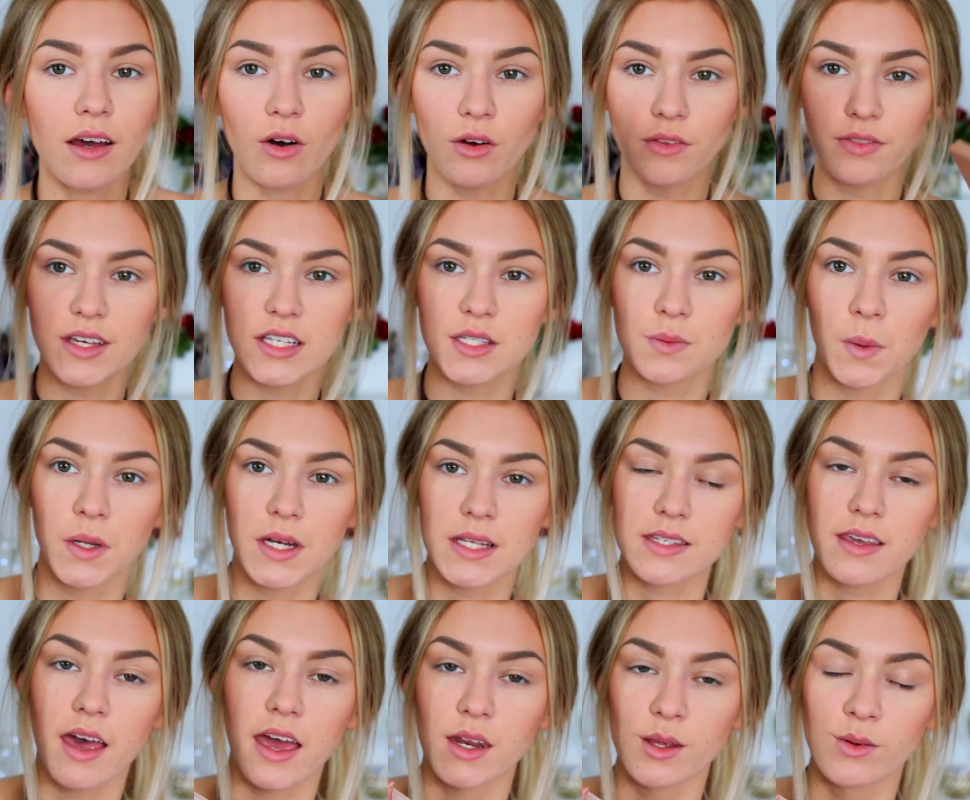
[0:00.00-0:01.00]
On this one
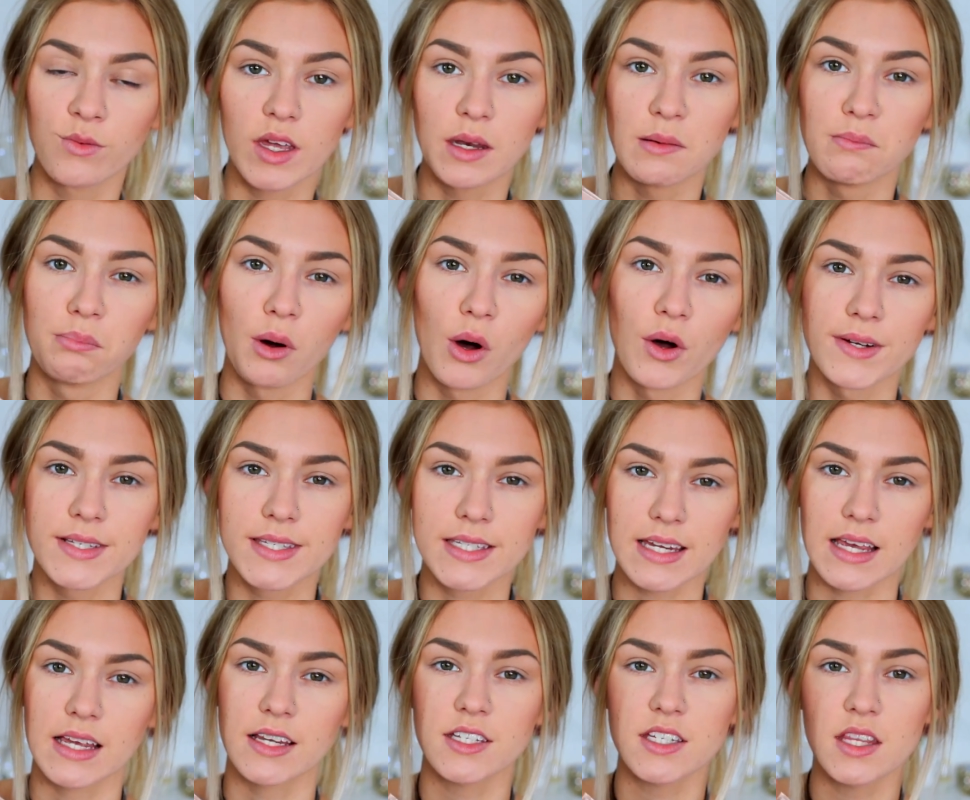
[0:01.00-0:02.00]
it's kind of
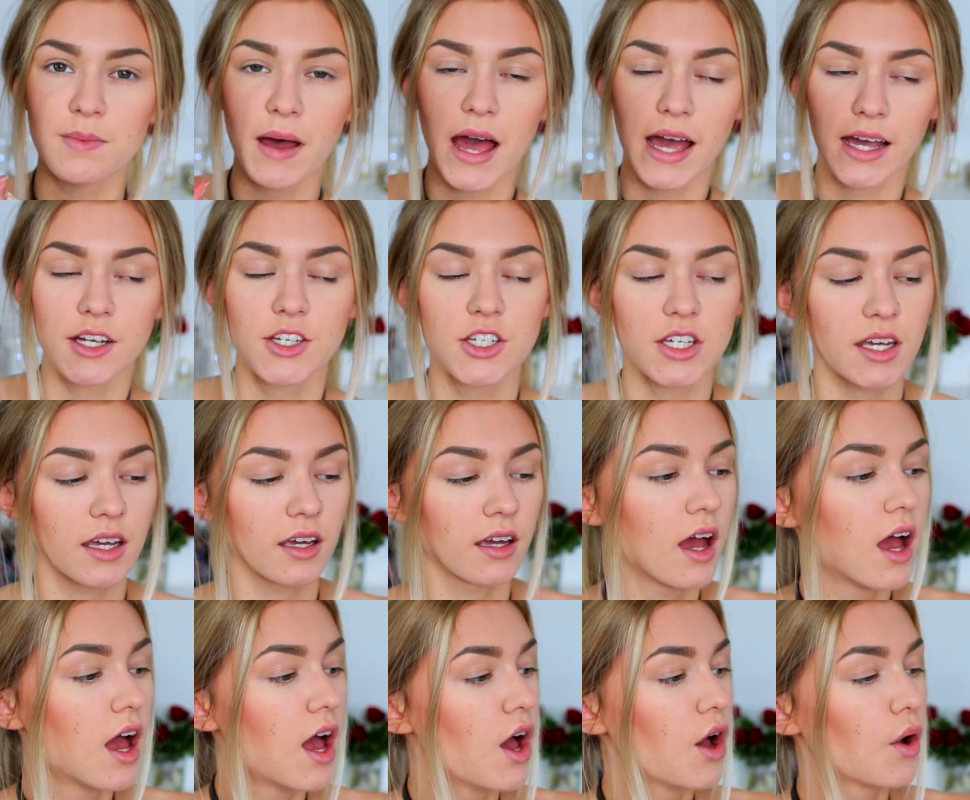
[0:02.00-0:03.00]
embossed into the
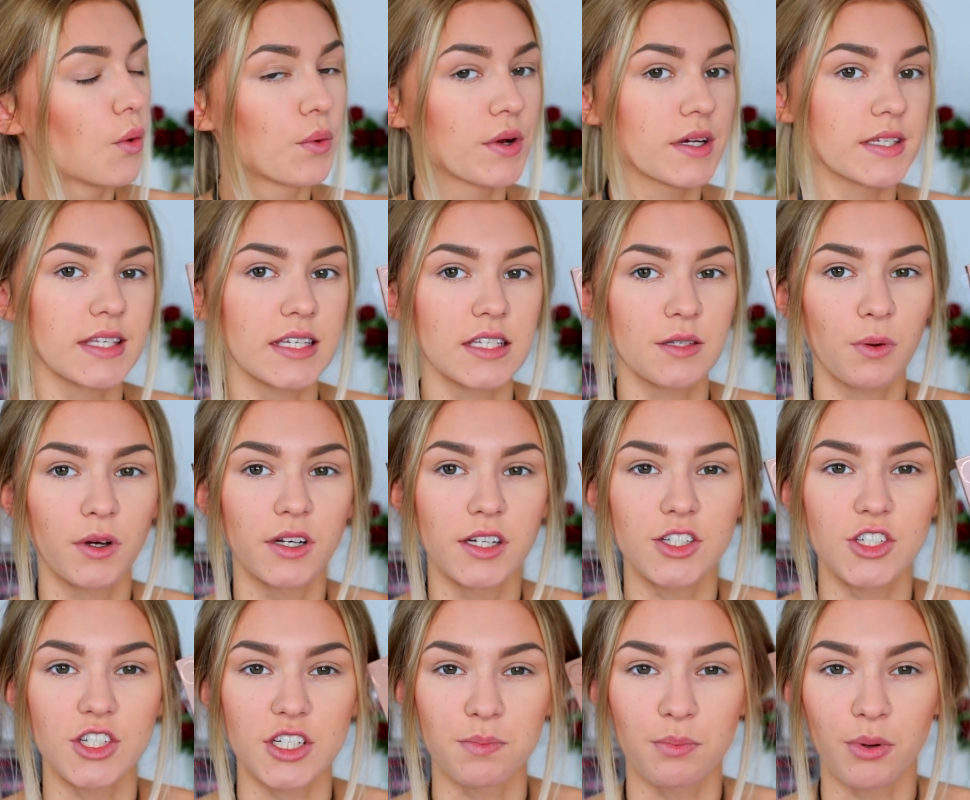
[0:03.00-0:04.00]
packaging whereas this one
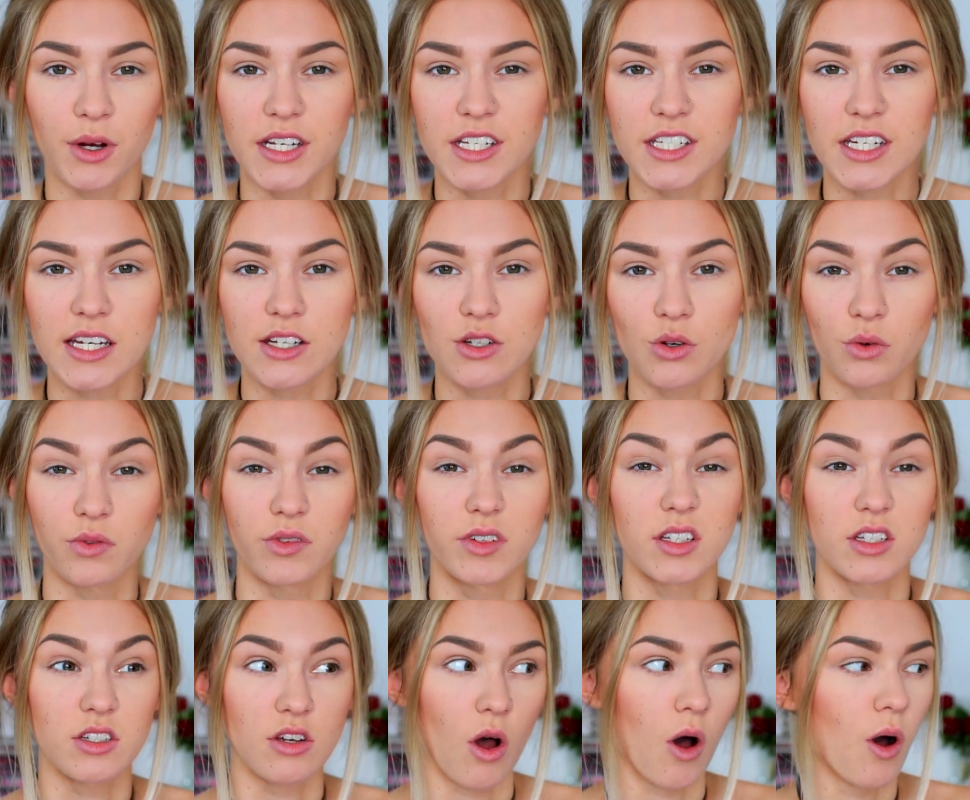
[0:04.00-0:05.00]
is just printed over
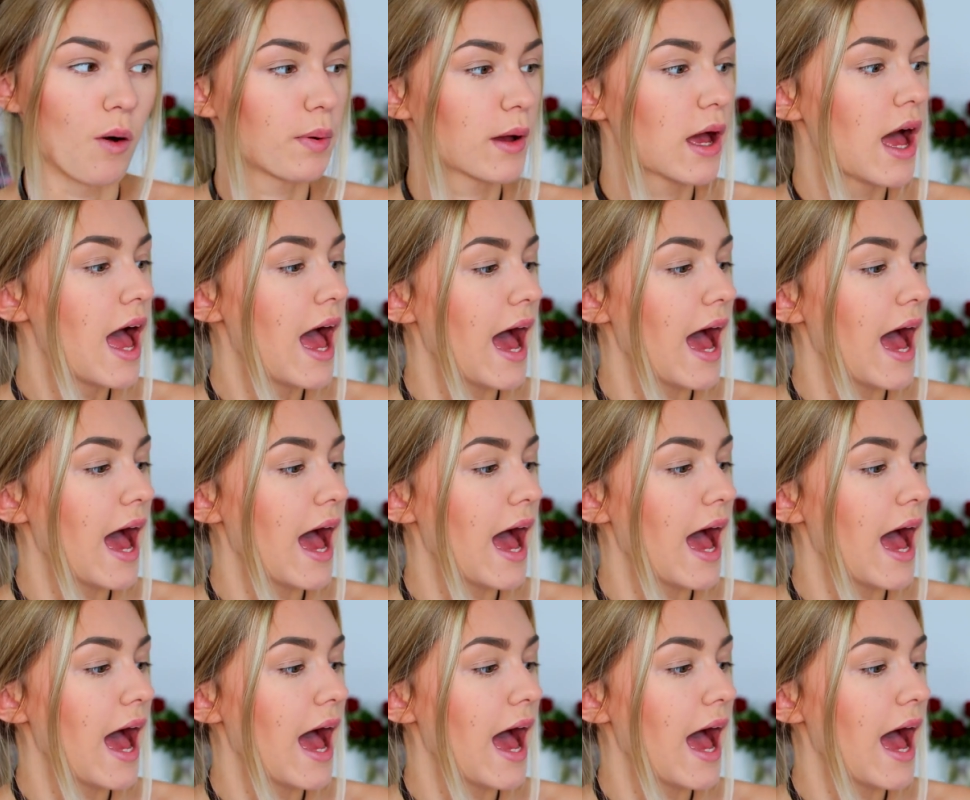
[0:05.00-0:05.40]
the top.